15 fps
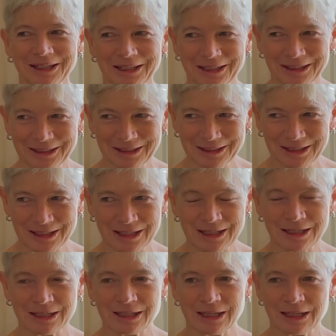Yeah.
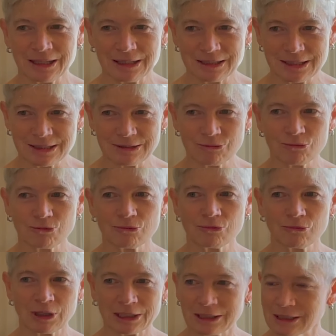And it's
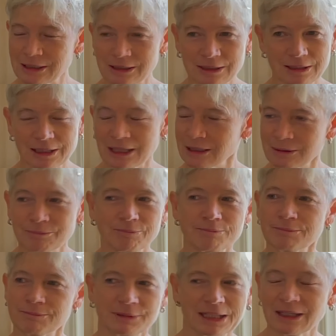what ki
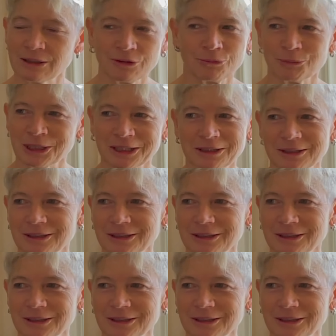killed me.